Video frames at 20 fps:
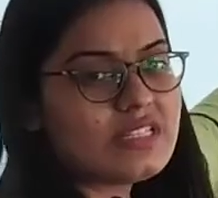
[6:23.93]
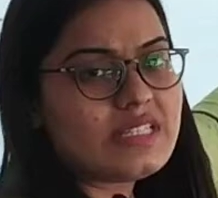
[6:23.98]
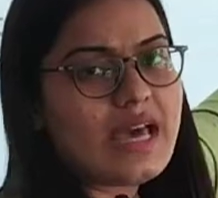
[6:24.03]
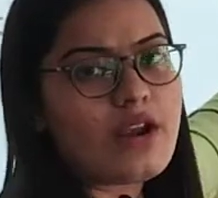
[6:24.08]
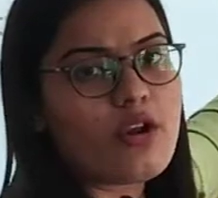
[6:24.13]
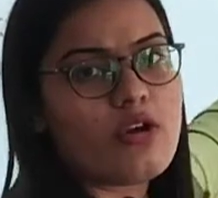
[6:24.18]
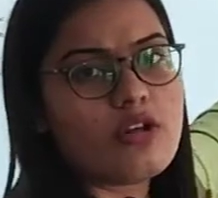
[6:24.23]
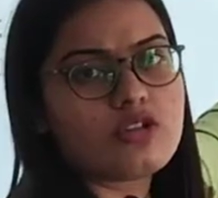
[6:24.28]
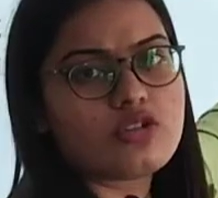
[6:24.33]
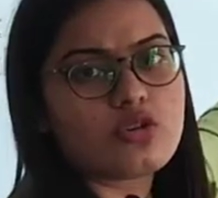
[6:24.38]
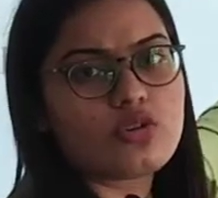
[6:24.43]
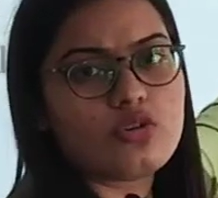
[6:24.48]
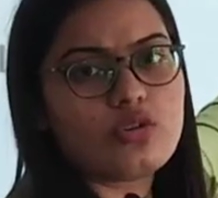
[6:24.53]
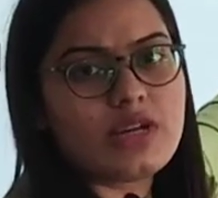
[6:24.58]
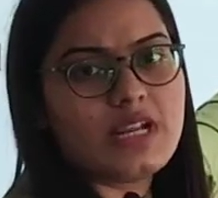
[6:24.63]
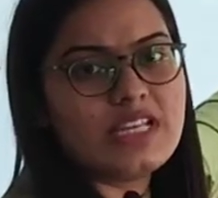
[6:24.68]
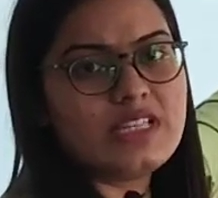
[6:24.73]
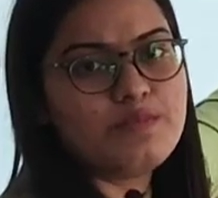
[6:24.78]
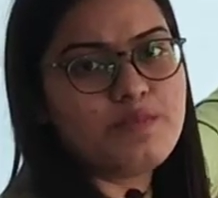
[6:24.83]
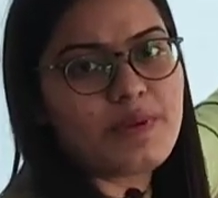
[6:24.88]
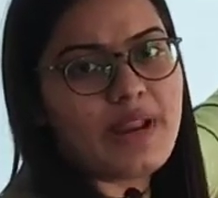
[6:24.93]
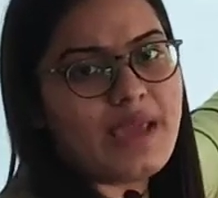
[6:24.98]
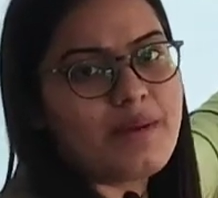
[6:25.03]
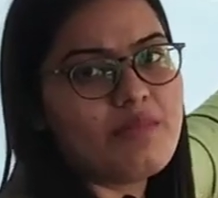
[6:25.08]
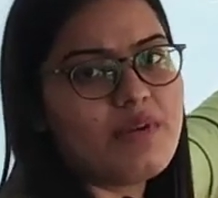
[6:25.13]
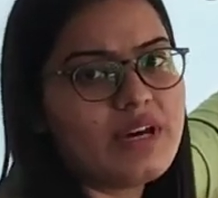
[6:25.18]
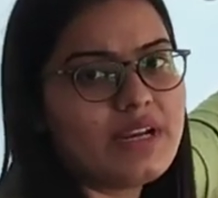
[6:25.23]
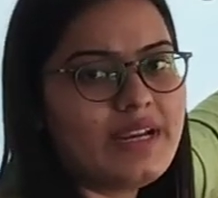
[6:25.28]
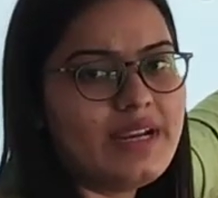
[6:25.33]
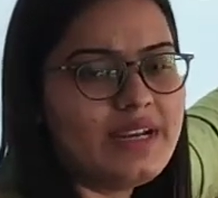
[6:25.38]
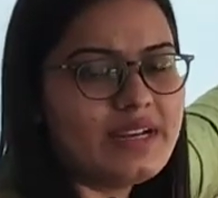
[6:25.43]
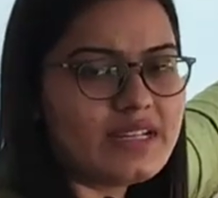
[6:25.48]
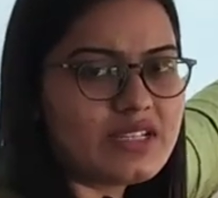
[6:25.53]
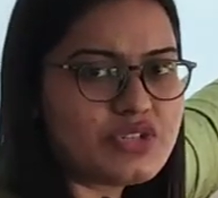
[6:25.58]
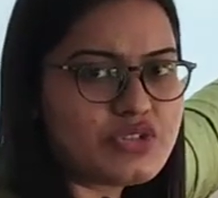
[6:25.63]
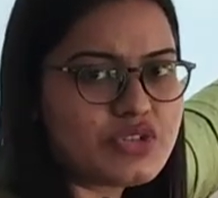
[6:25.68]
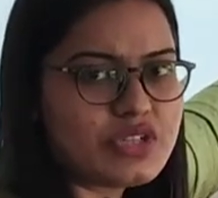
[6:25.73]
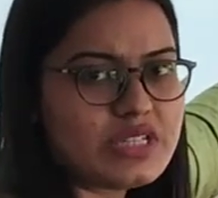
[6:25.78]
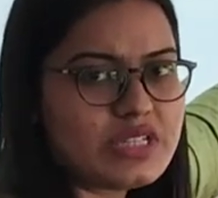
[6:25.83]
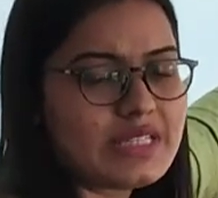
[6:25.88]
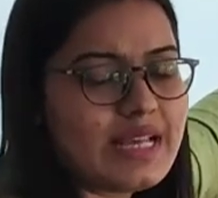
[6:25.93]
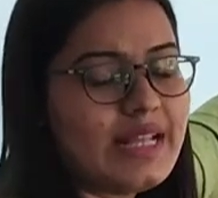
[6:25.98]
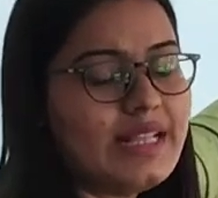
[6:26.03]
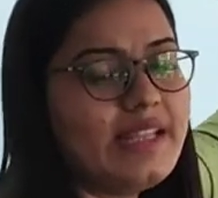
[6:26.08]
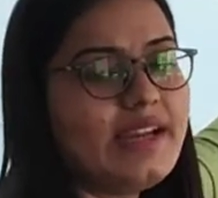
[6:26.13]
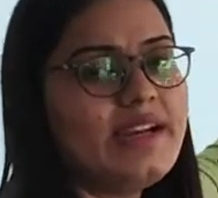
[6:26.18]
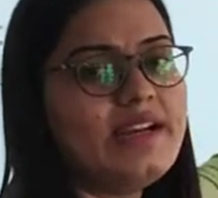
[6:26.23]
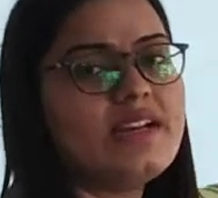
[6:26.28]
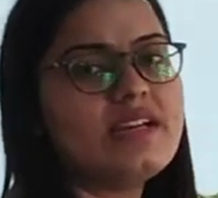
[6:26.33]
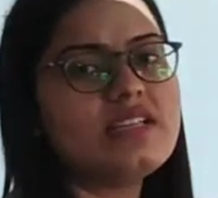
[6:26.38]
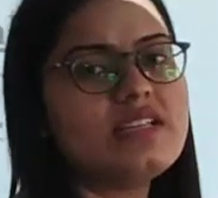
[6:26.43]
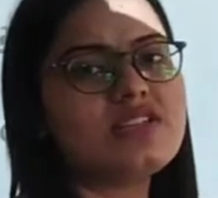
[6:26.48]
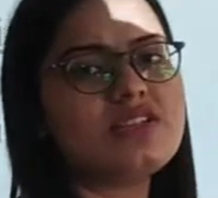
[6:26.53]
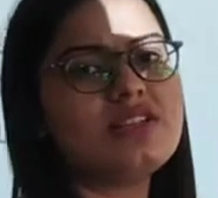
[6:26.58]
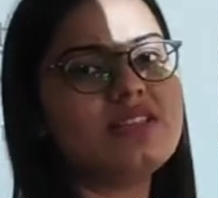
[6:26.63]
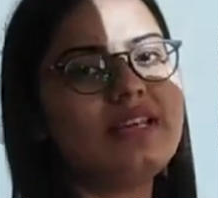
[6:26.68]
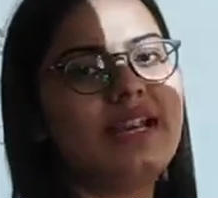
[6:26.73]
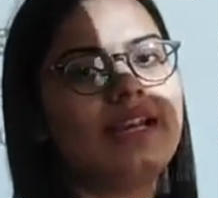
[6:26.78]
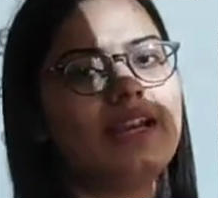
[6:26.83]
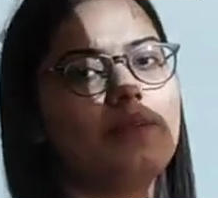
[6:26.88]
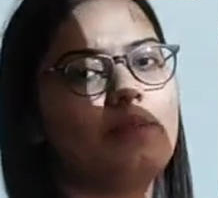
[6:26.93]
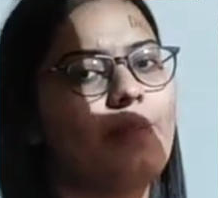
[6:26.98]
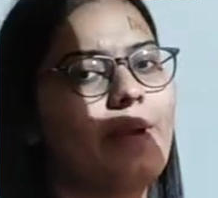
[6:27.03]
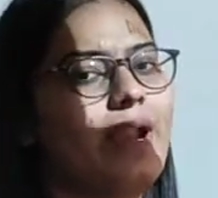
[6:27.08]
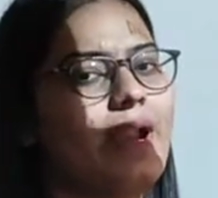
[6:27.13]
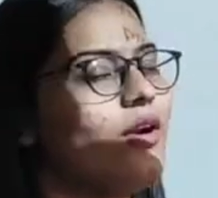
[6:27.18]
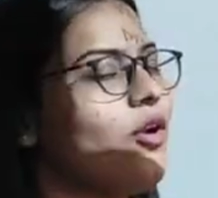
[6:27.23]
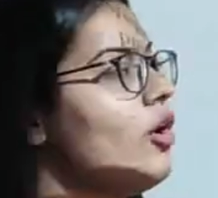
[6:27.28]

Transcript: are also known as primary industries, and the industry that depend